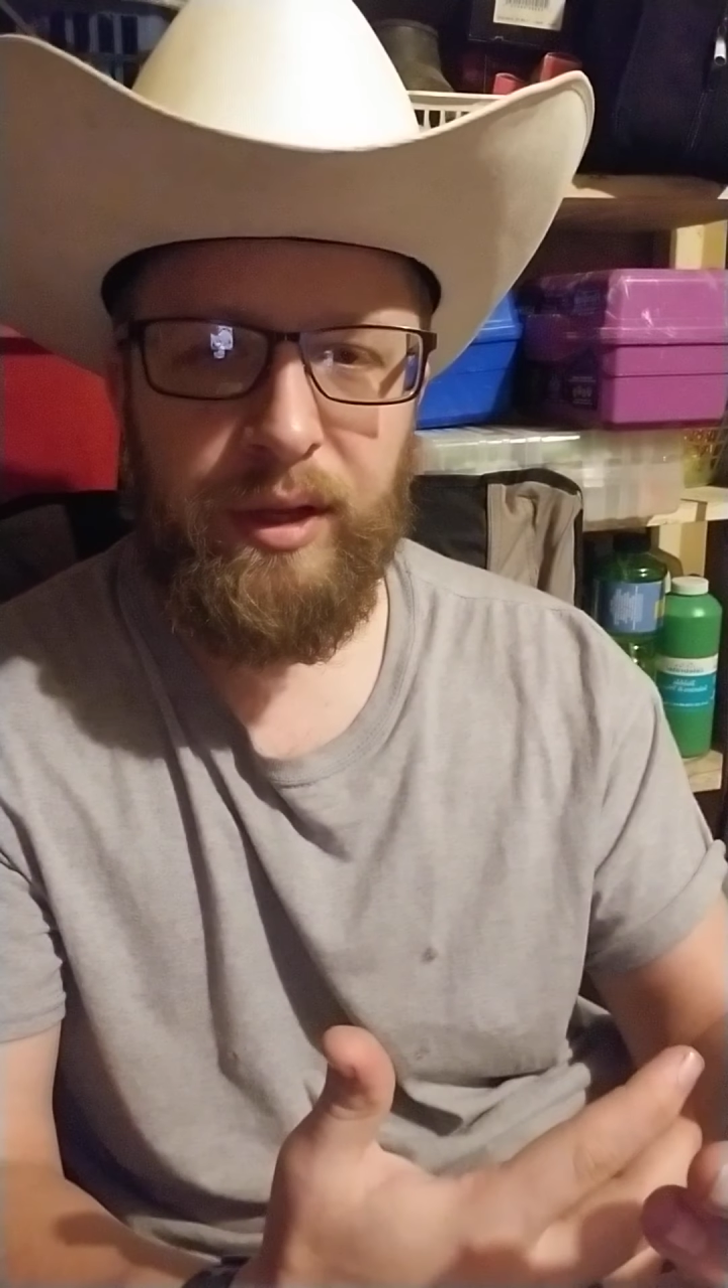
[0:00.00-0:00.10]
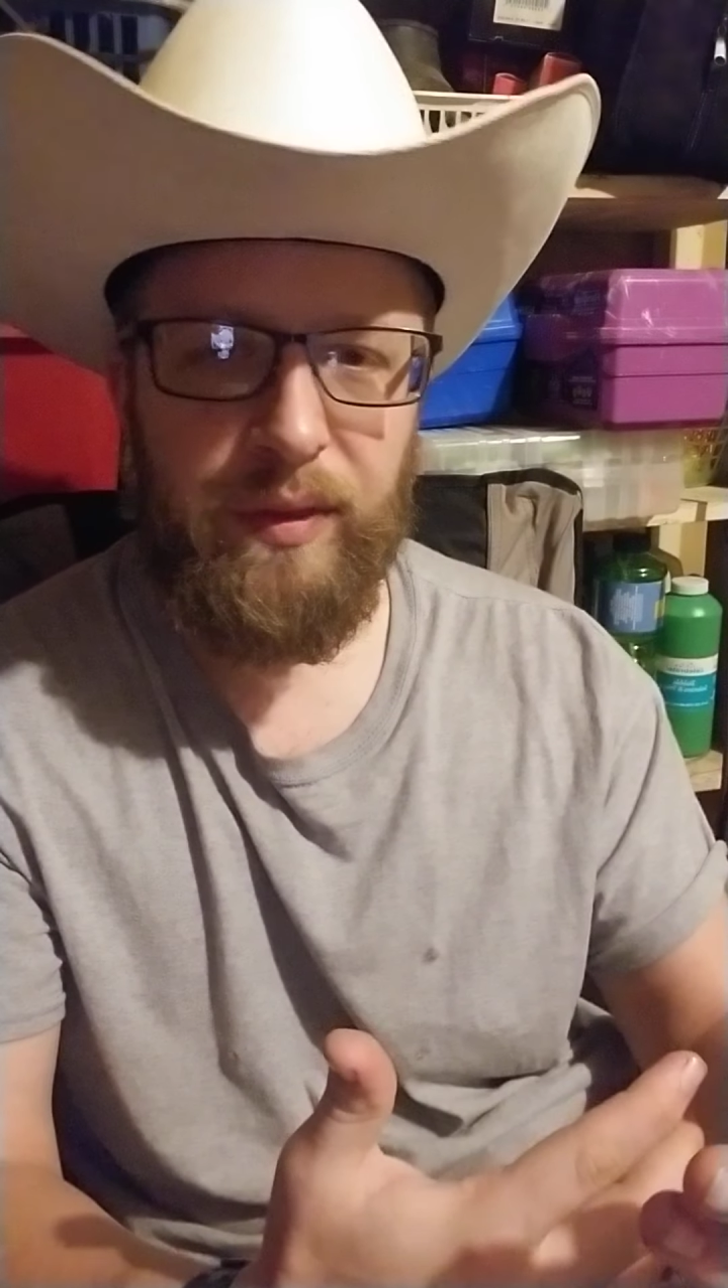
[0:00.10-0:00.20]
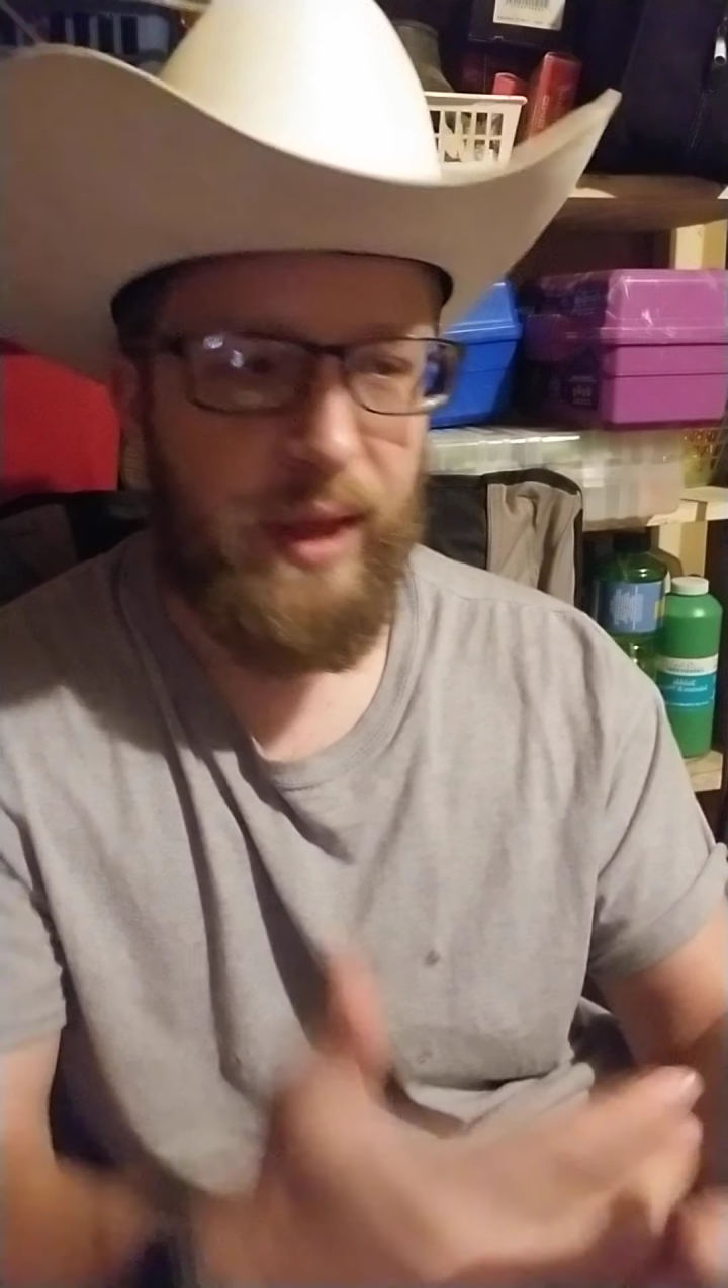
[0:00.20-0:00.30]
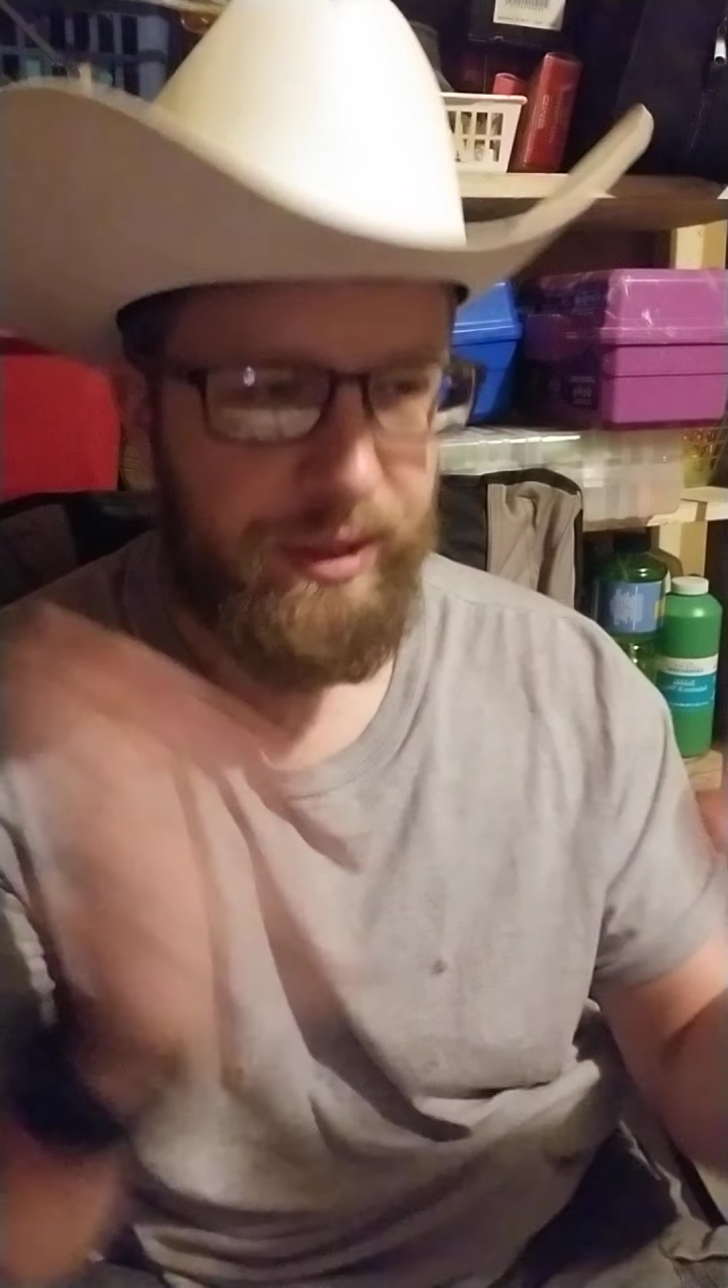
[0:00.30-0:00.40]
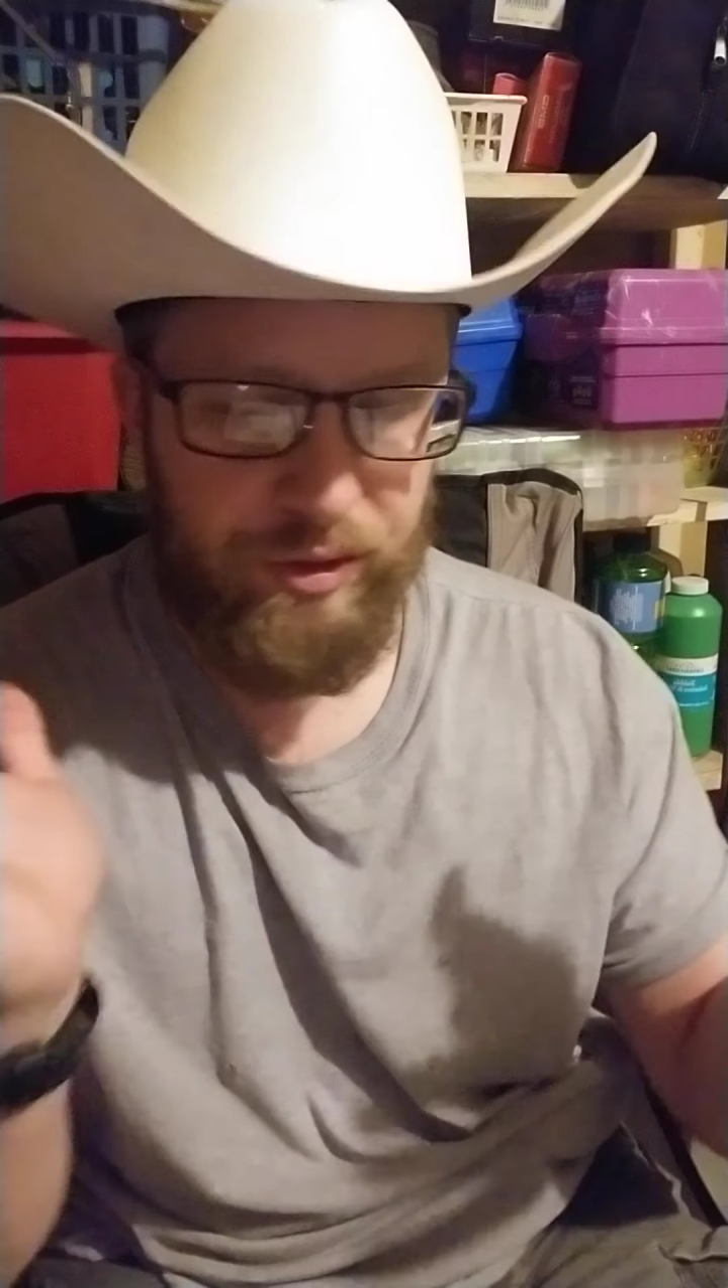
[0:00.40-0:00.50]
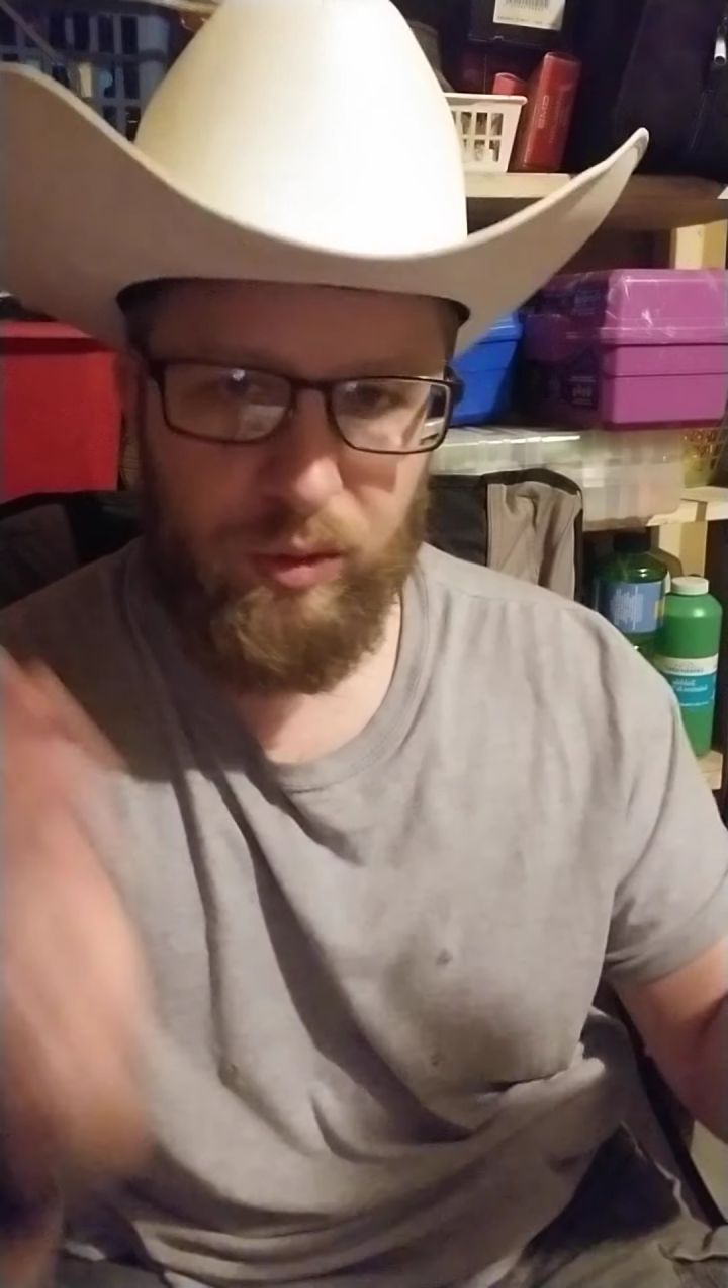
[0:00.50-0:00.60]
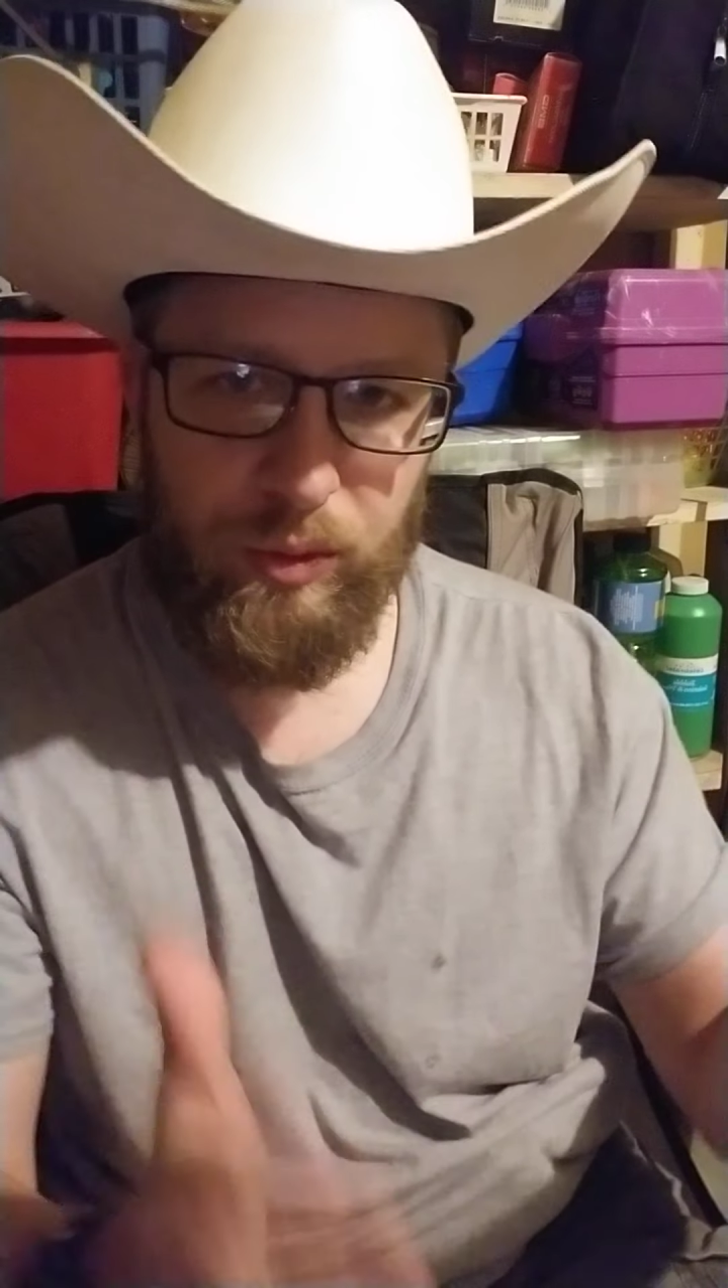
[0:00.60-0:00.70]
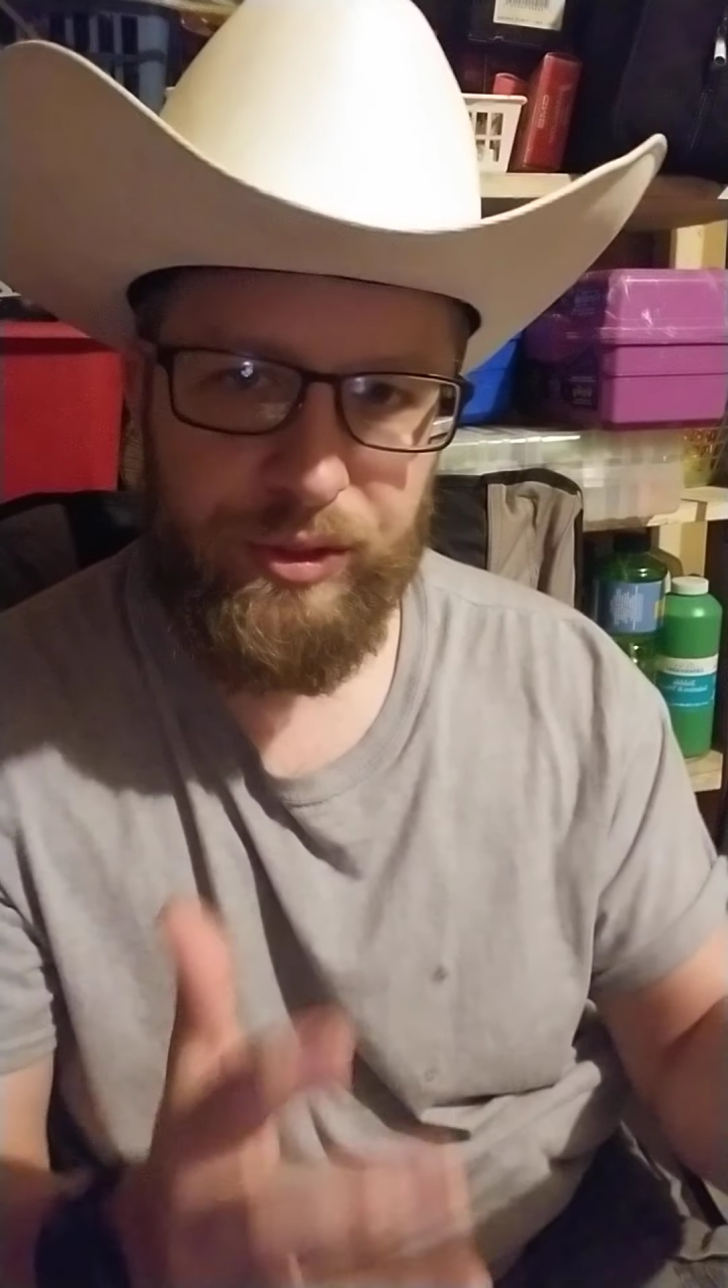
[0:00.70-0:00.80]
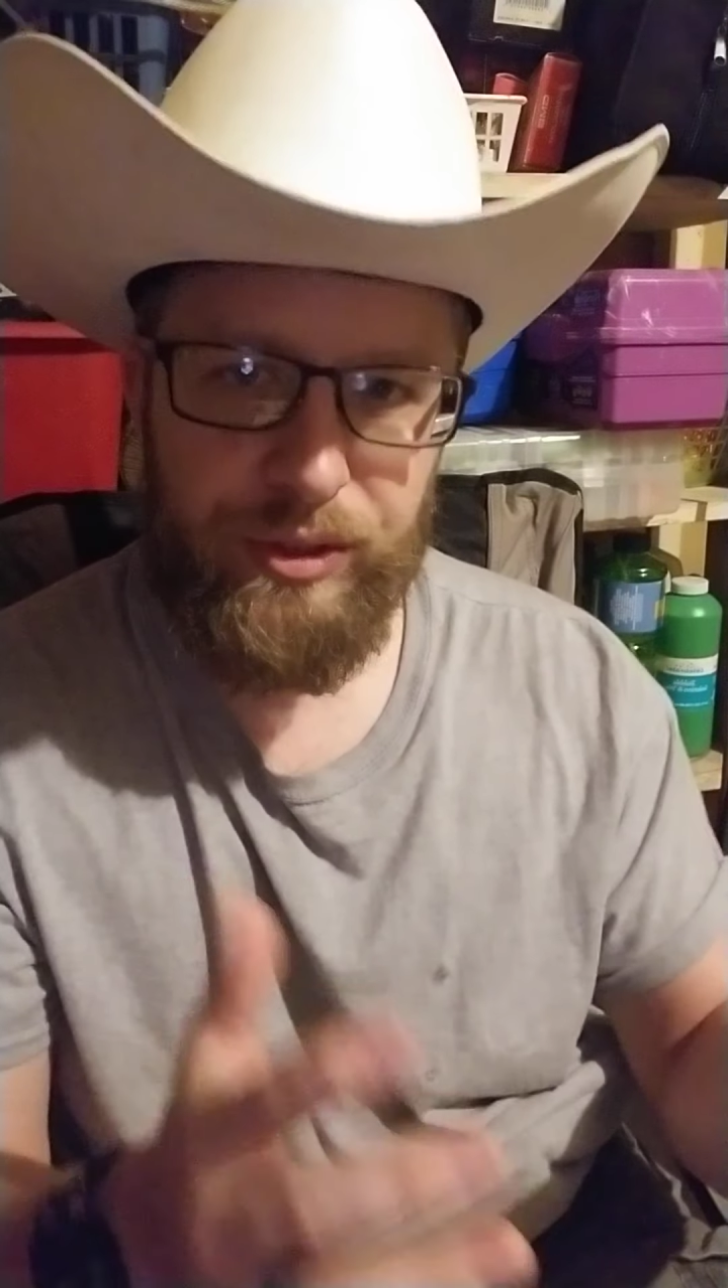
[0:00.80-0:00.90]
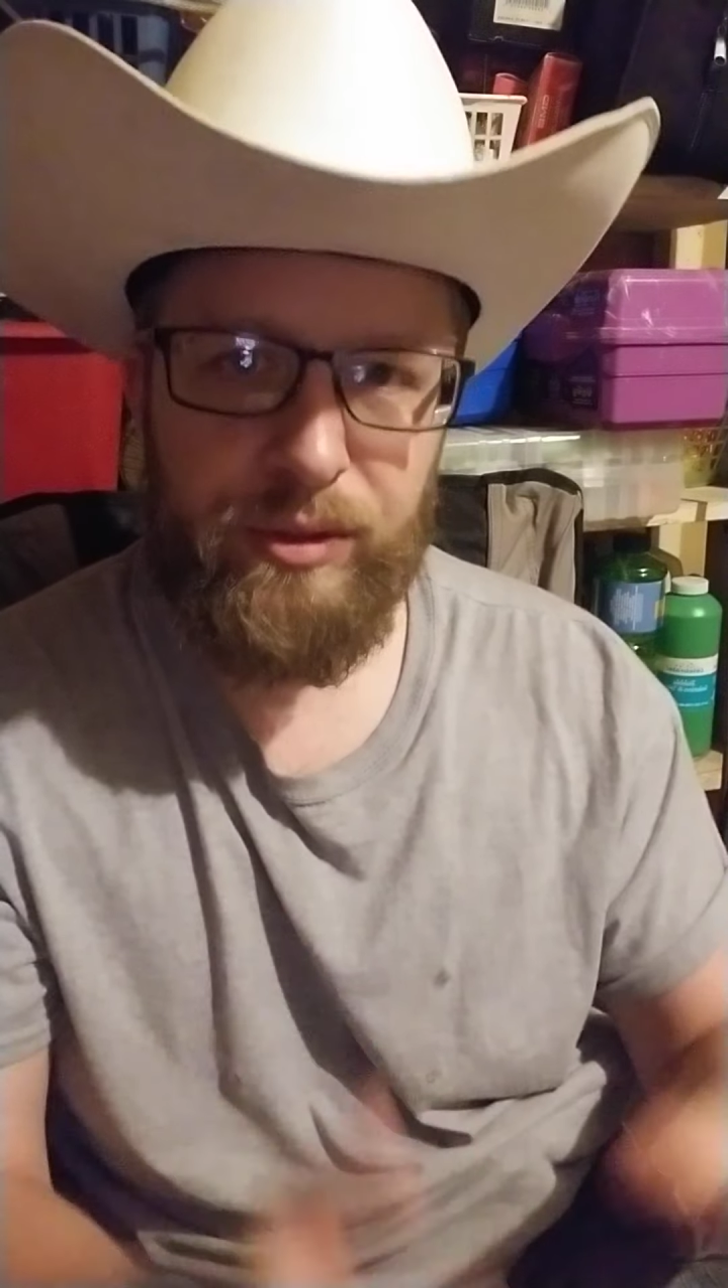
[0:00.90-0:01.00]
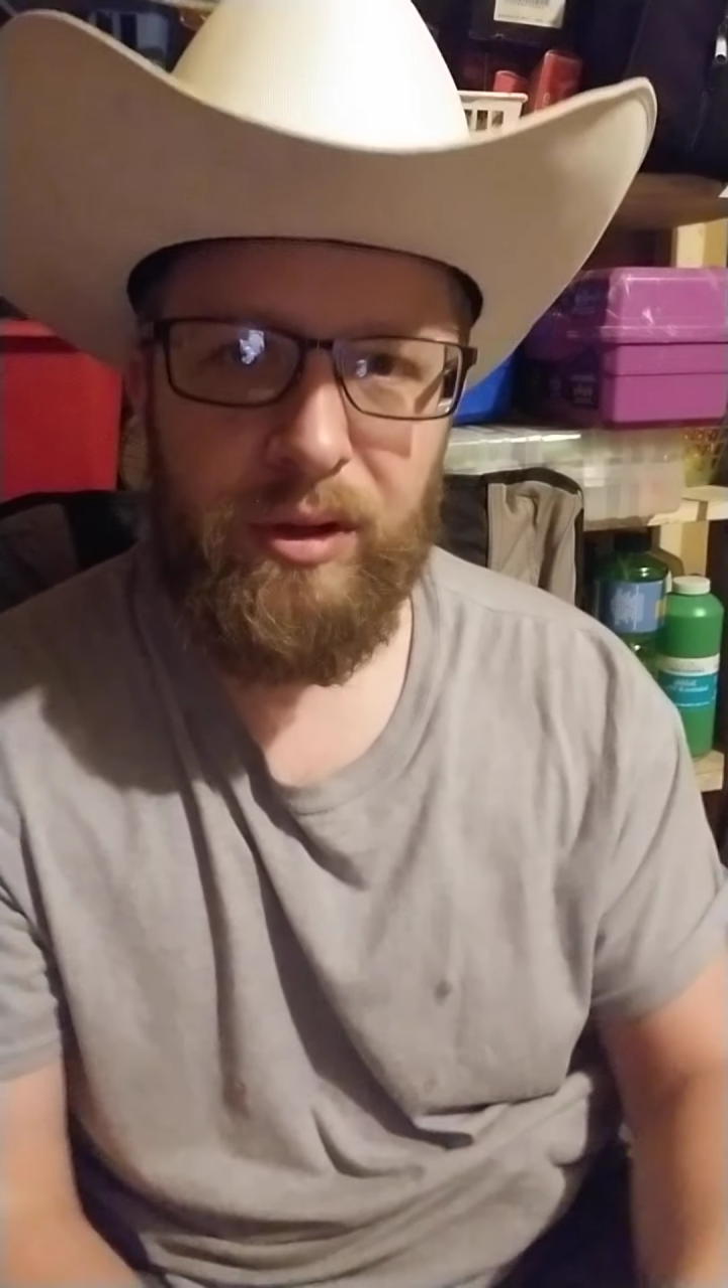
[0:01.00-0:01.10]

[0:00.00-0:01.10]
that he's a cool dude